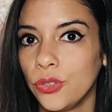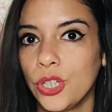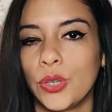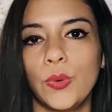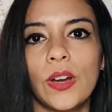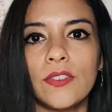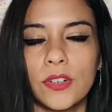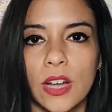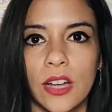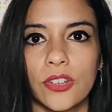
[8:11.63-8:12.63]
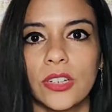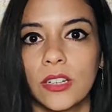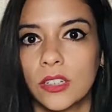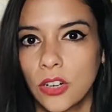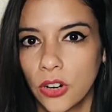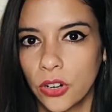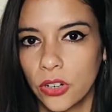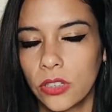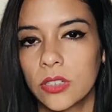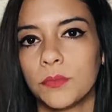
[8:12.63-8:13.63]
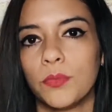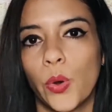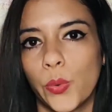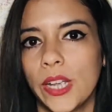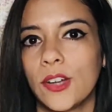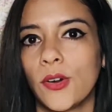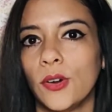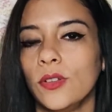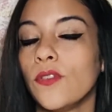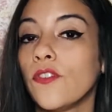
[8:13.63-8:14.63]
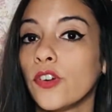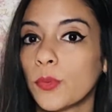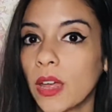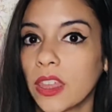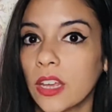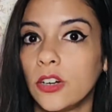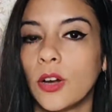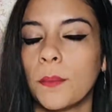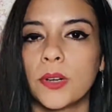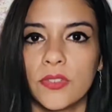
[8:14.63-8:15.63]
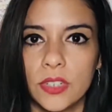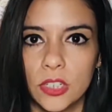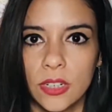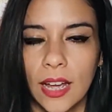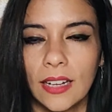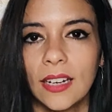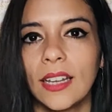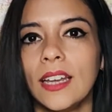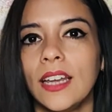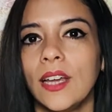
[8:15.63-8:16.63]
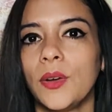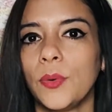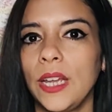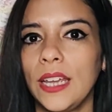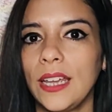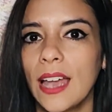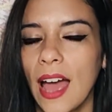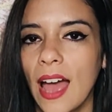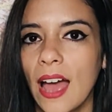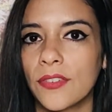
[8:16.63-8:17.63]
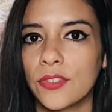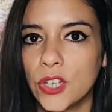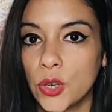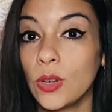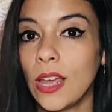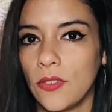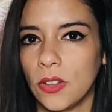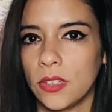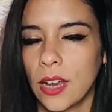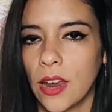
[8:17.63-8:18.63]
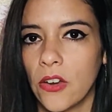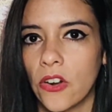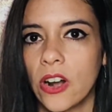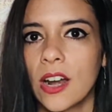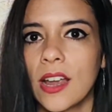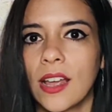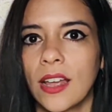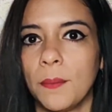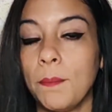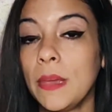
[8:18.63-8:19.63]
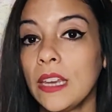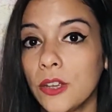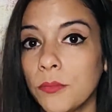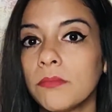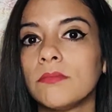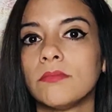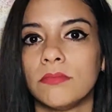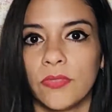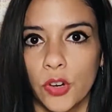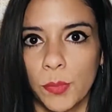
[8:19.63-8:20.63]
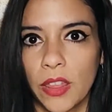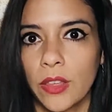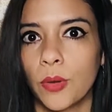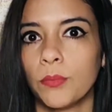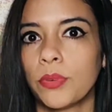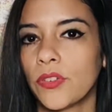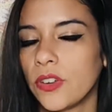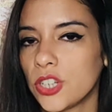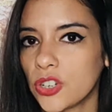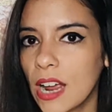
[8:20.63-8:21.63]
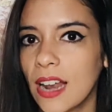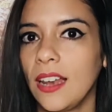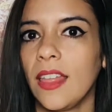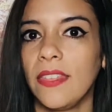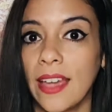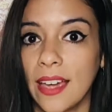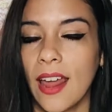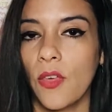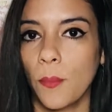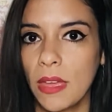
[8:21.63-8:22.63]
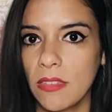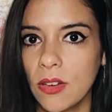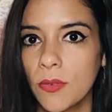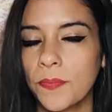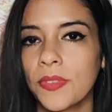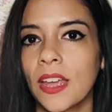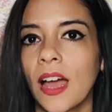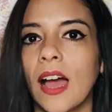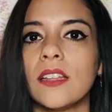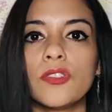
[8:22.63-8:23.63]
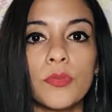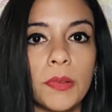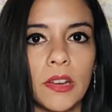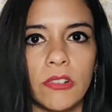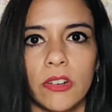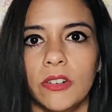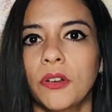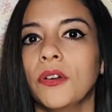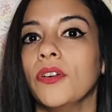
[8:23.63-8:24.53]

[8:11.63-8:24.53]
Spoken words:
do a vocational course, what we call formación profesional, we have 2 levels here: medium, formación profesional de grado medio, and superior,